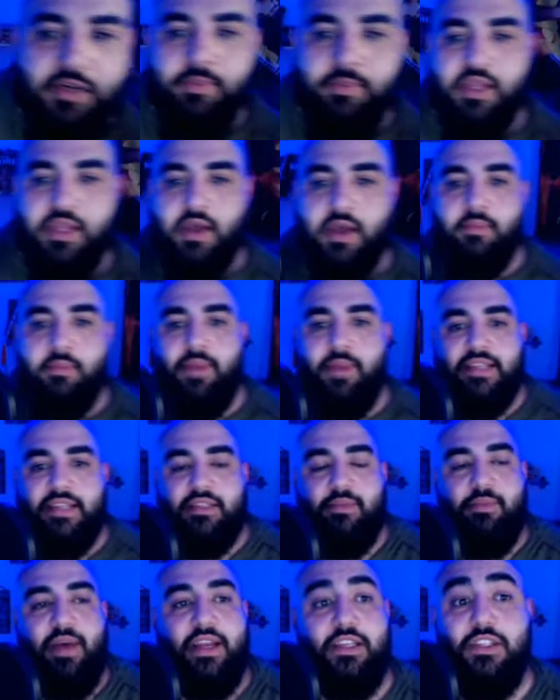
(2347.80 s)
to become best
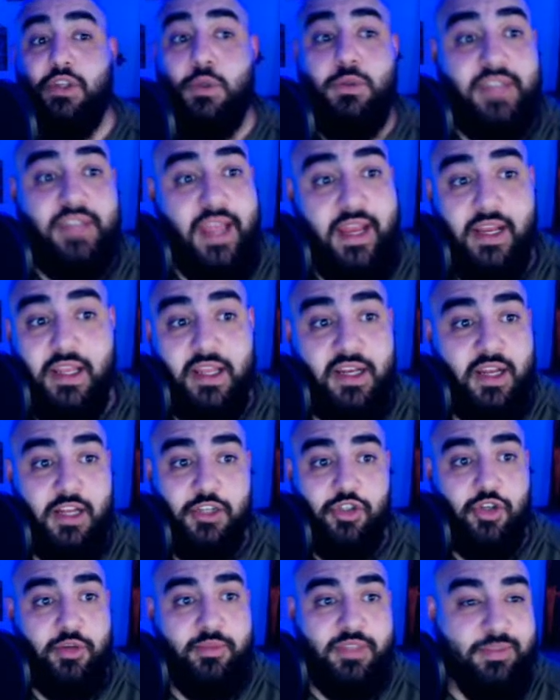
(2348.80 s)
of buddies. Hussein
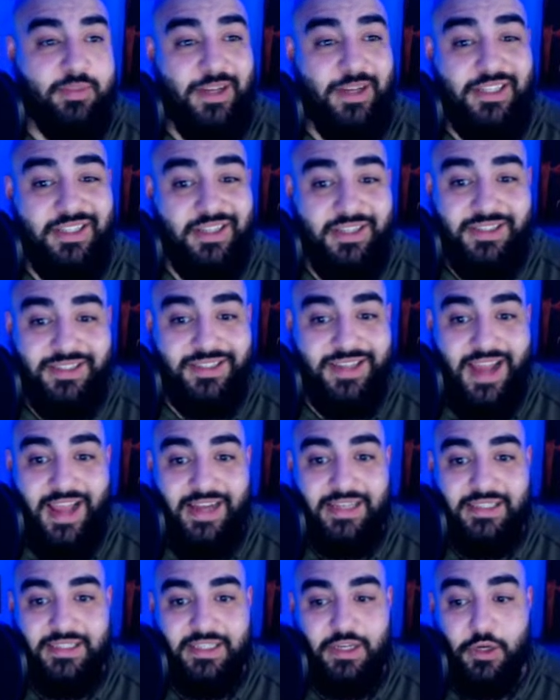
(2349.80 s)
Conundrums, especially in his
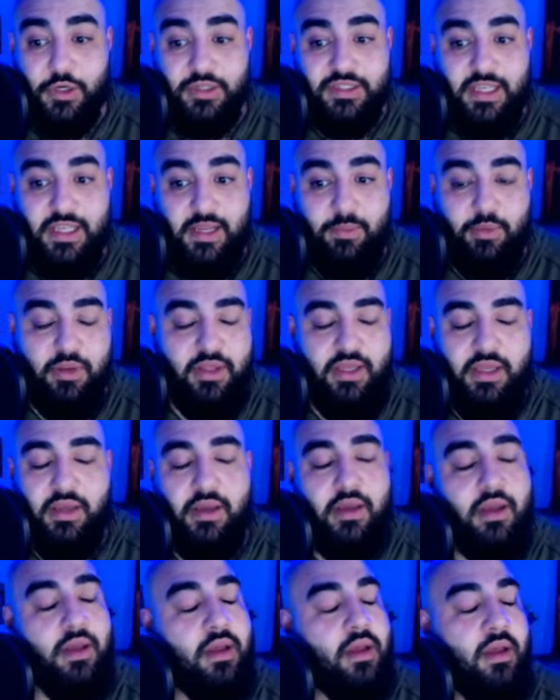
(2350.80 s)
dynasty or his keeper league.
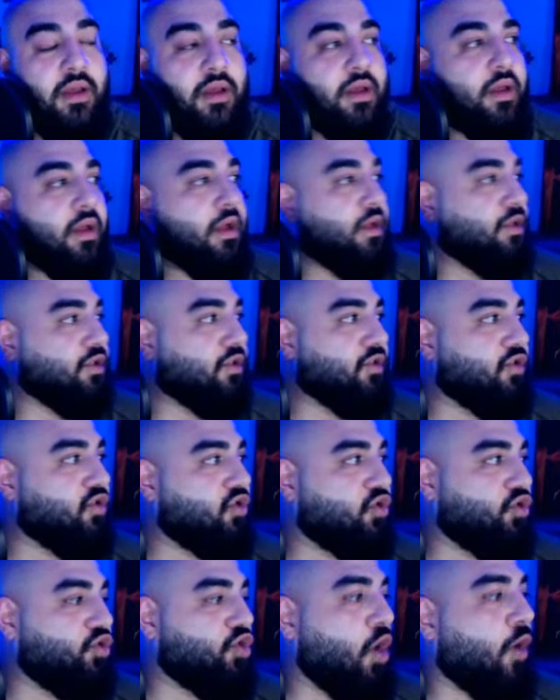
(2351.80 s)

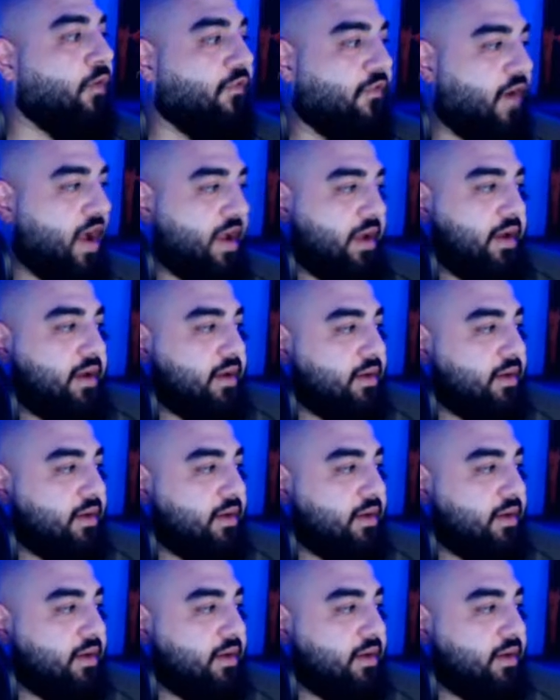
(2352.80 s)
So fun.